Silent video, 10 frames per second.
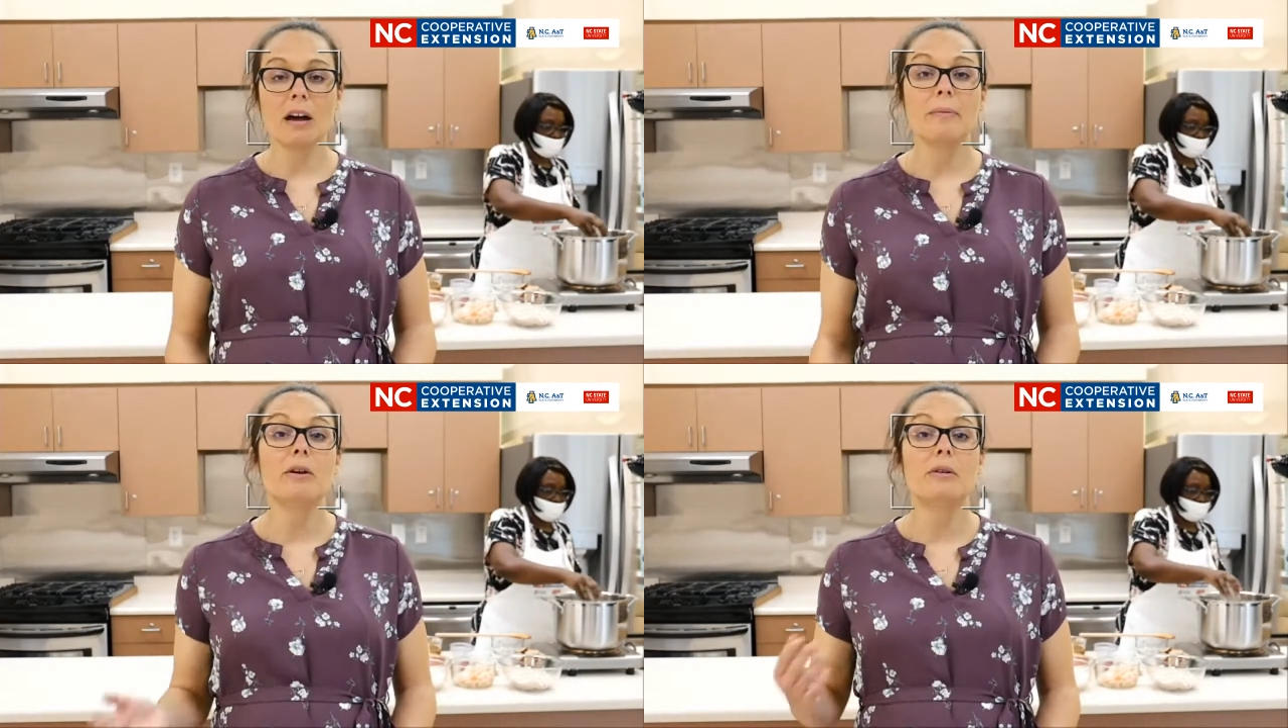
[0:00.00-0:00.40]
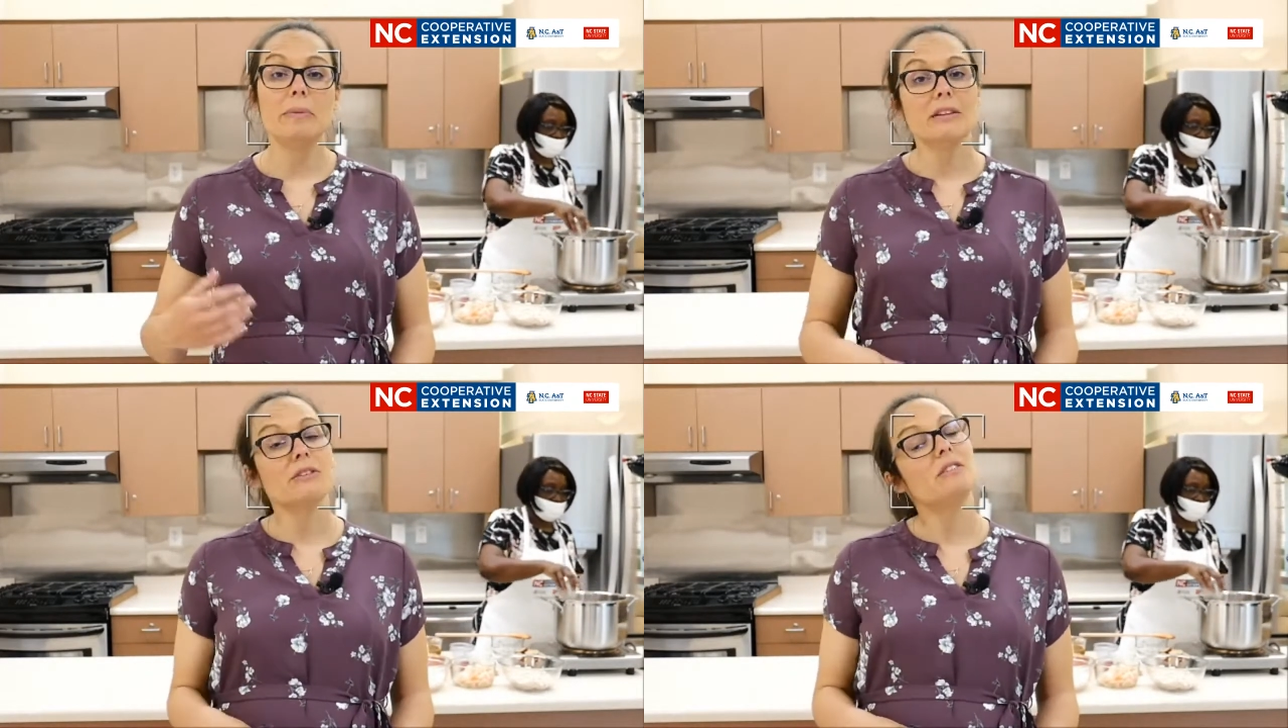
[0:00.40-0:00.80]
it would be
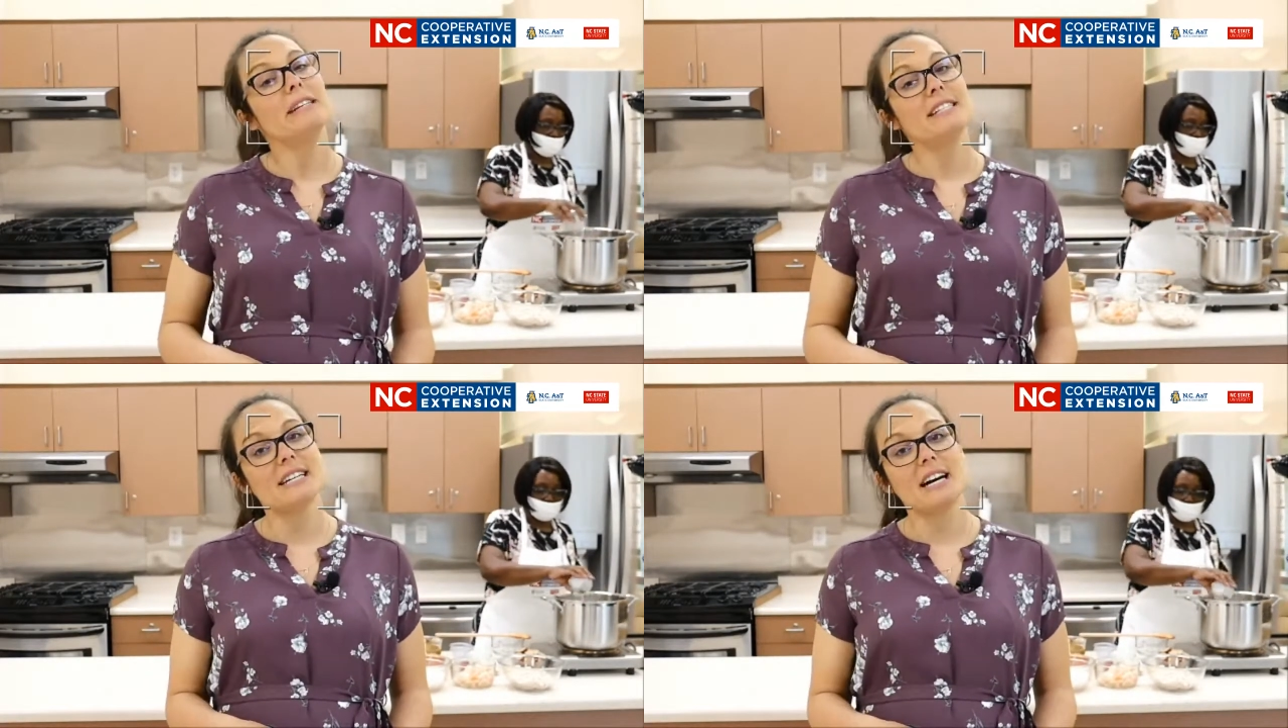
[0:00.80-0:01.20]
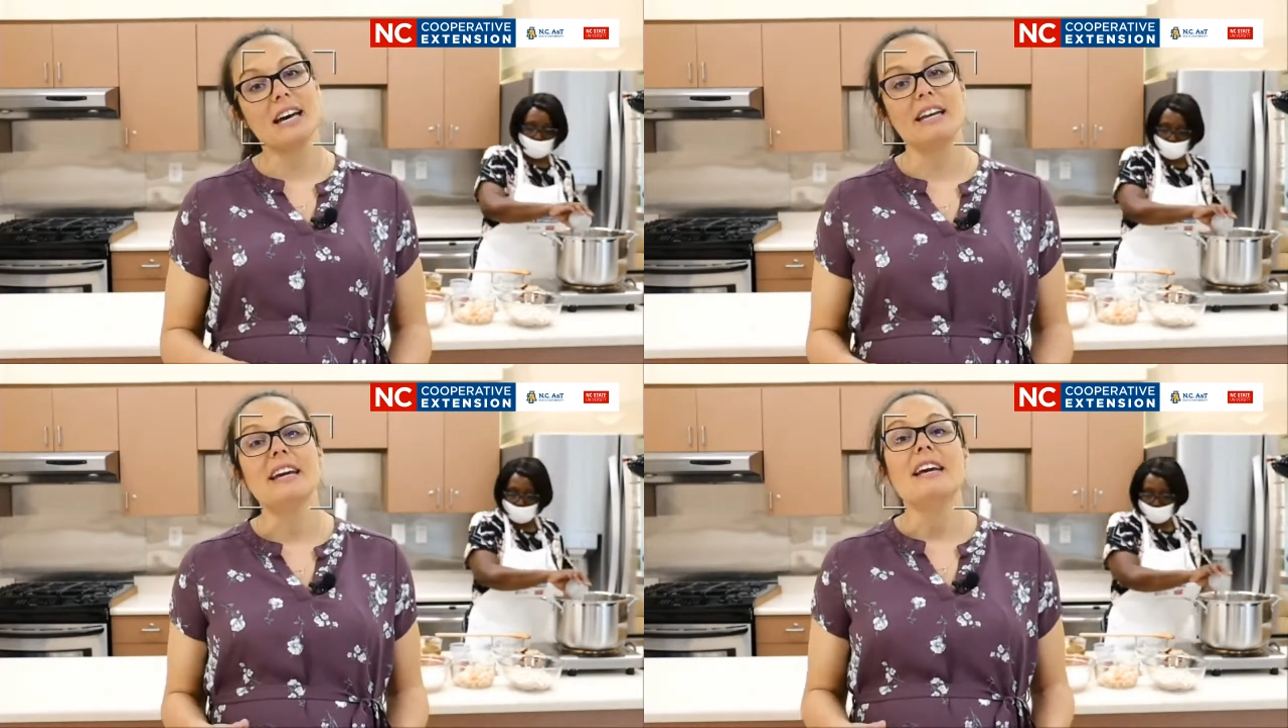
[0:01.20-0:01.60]
a little bit
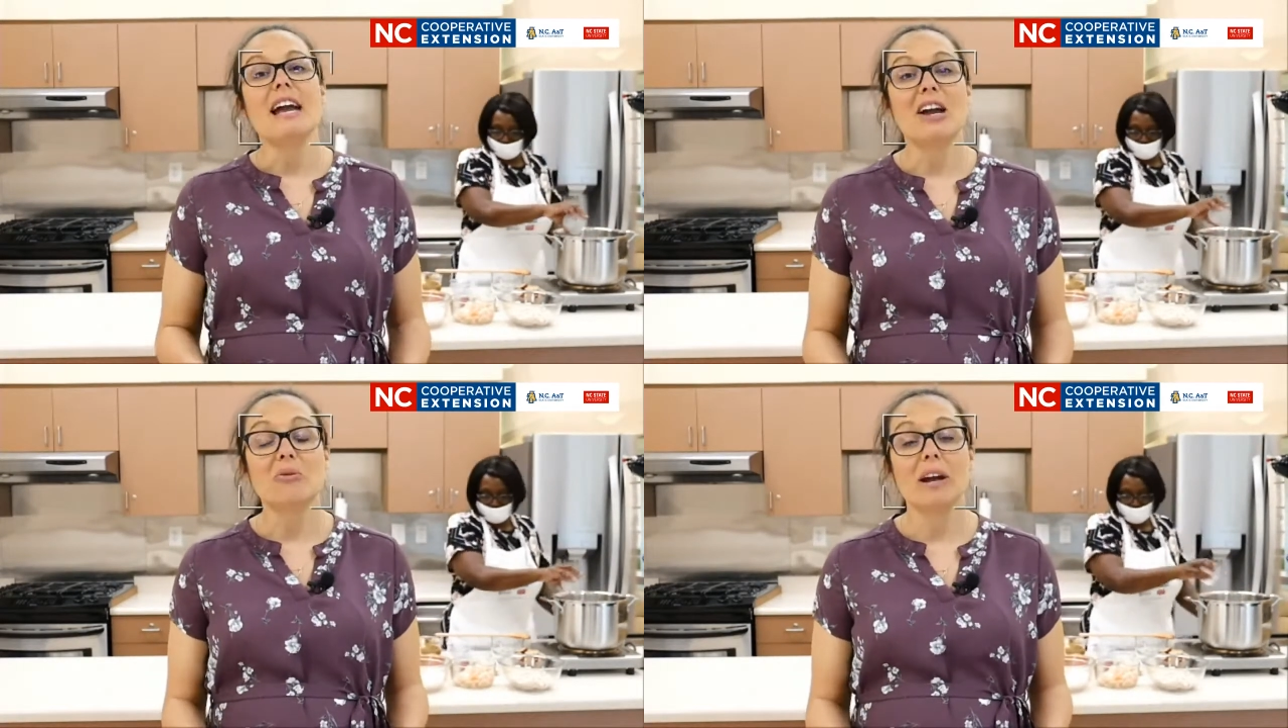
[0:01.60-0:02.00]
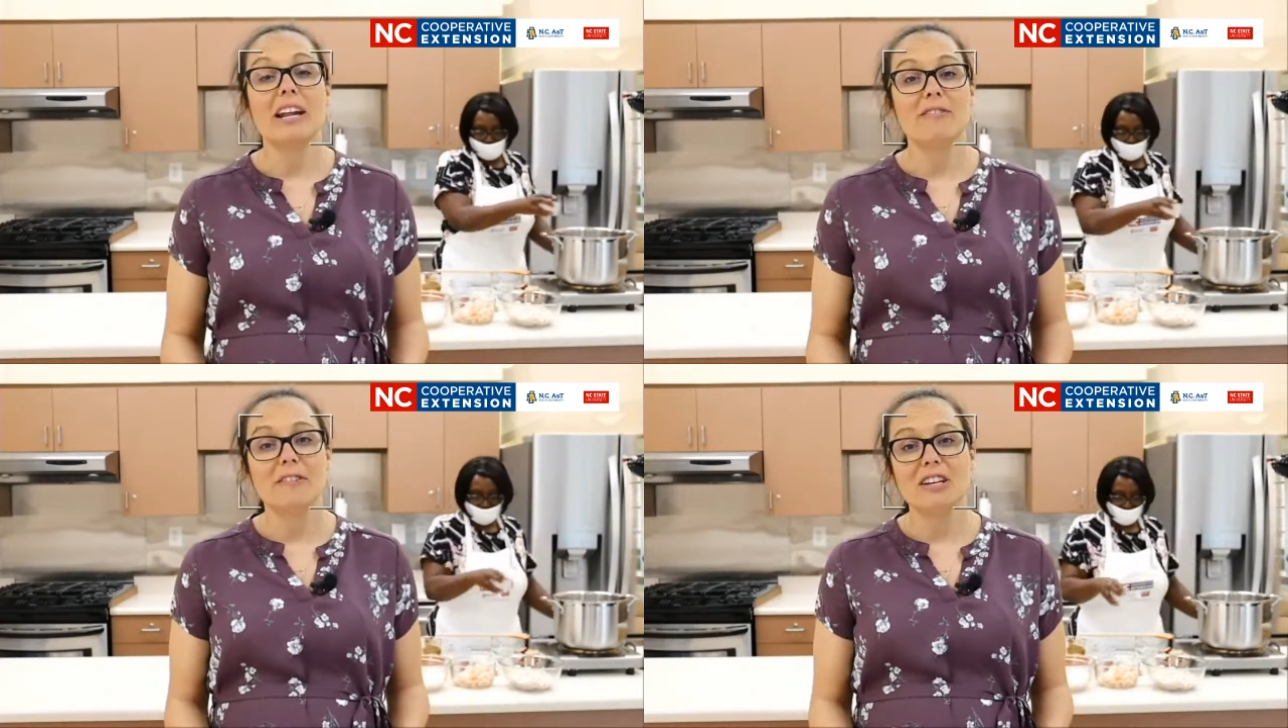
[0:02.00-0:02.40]
done and ready
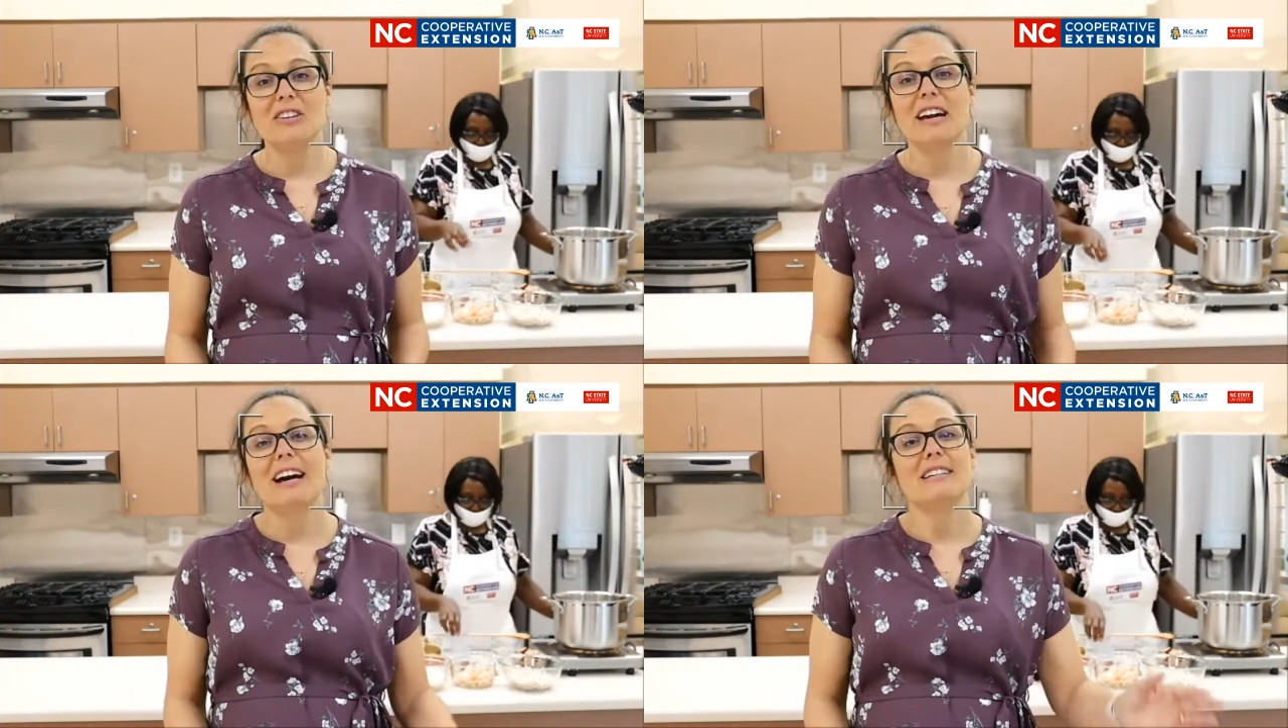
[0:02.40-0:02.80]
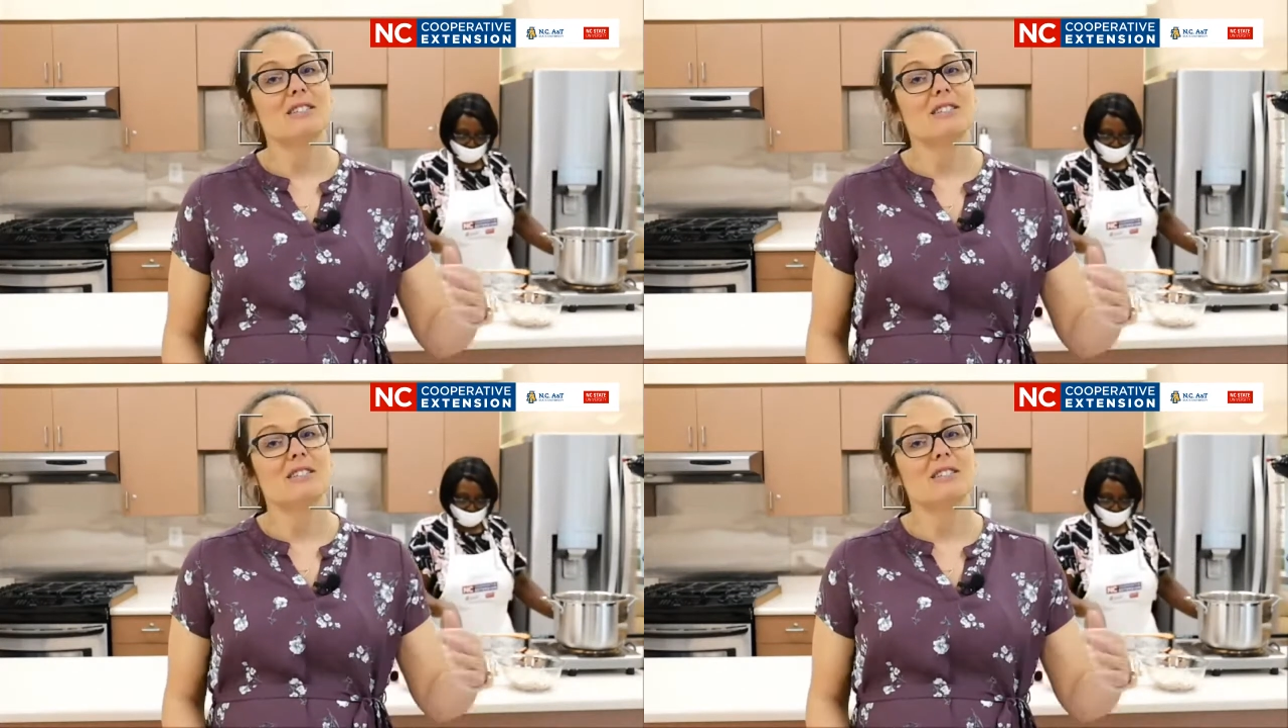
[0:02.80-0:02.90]
for you guys,